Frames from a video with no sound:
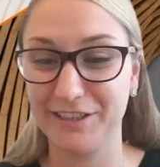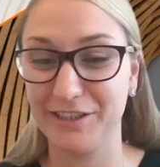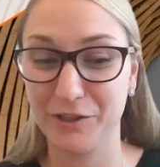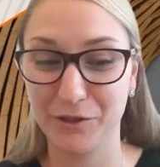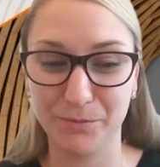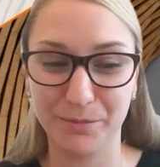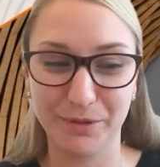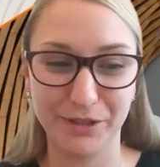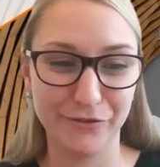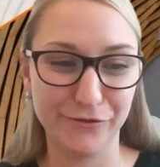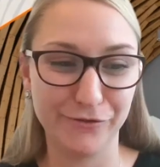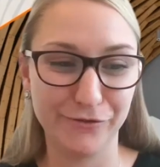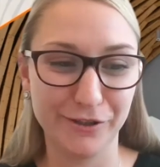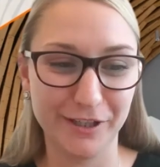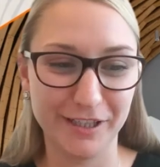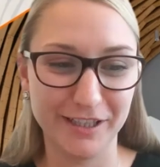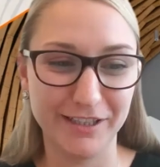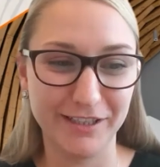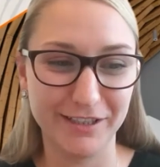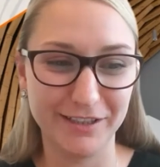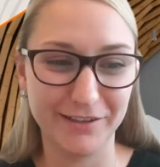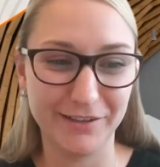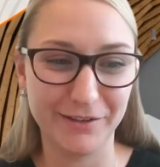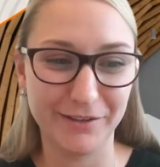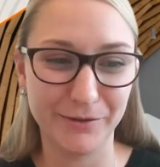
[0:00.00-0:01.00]
don't be afraid
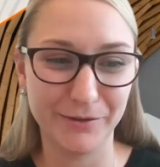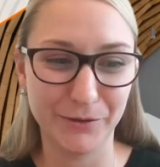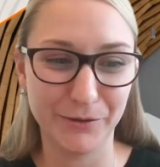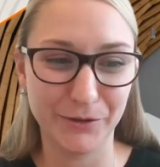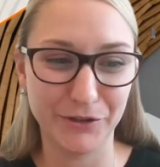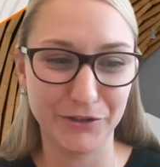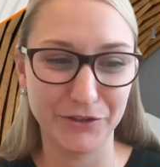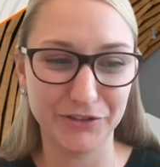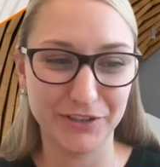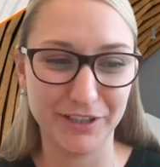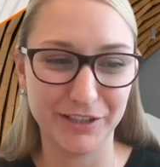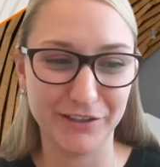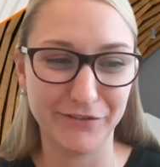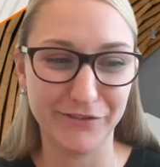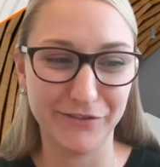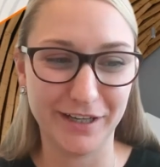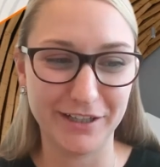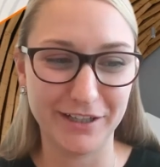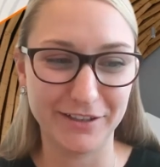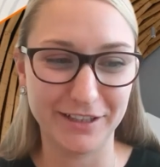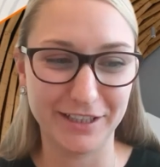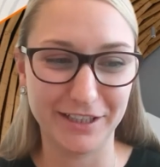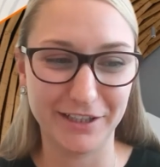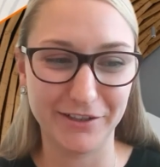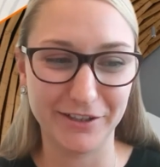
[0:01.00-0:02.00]
to throw yourself
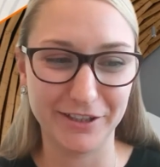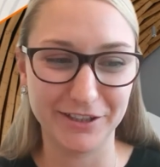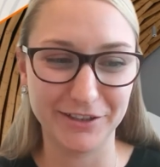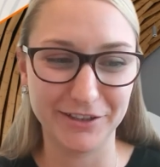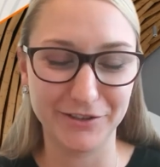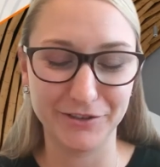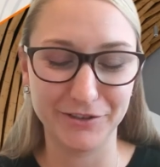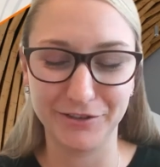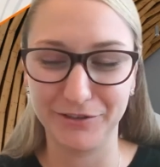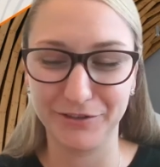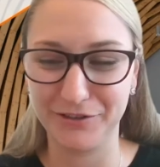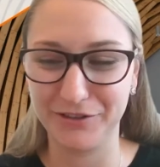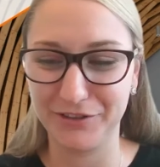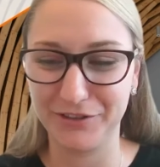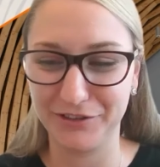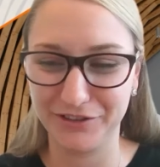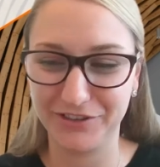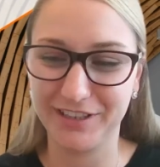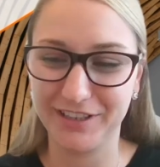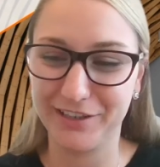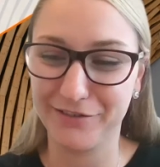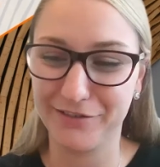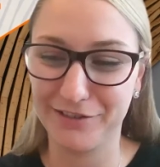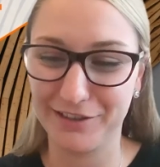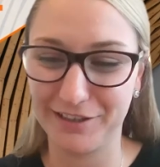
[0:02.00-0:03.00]
out there and introduce yeah.
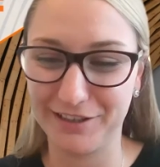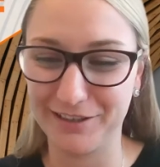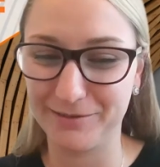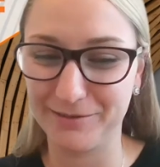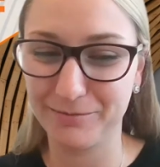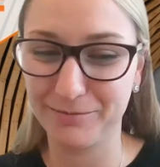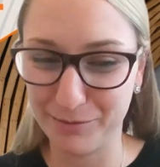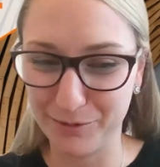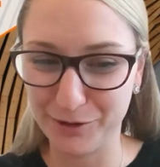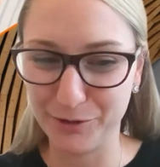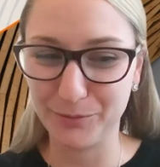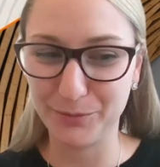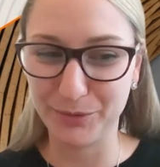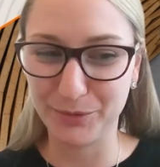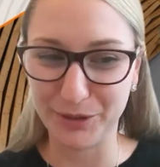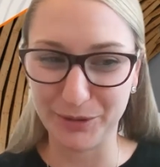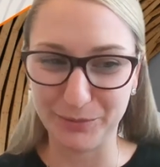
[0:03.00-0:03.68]
yourself to new yeah.